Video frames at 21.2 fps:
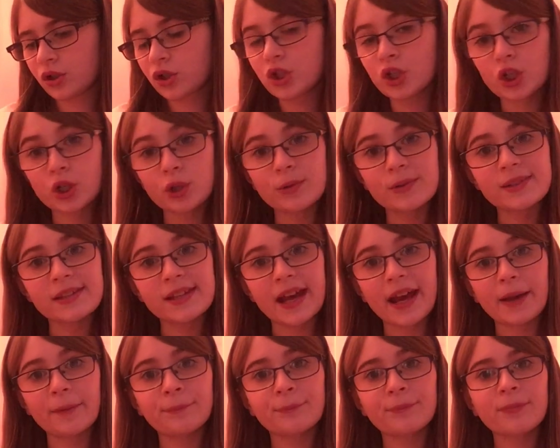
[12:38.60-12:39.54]

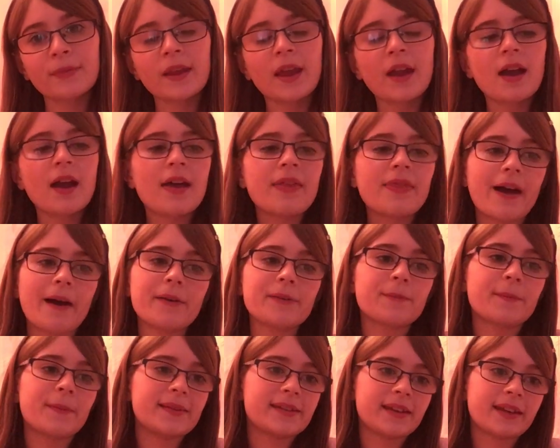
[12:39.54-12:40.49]
Tuesday. That
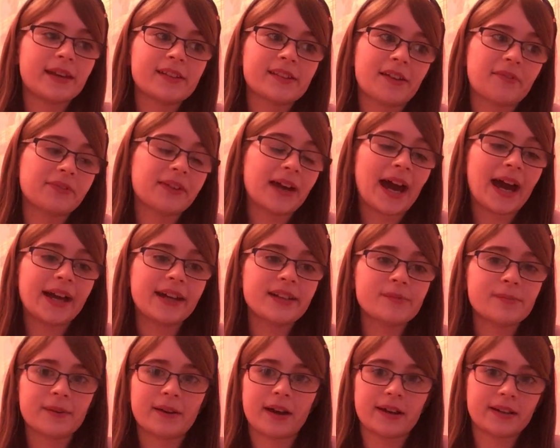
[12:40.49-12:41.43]
was busy because I've
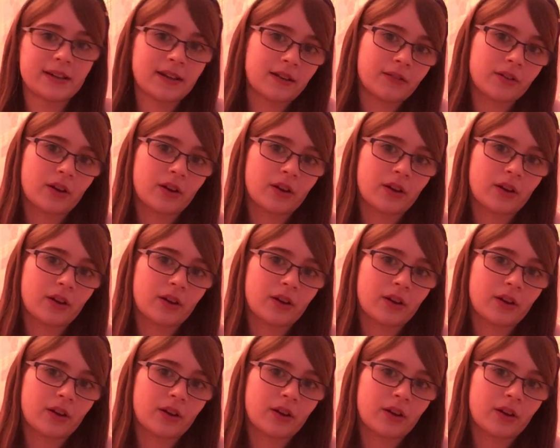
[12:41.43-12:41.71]
guides but I didn't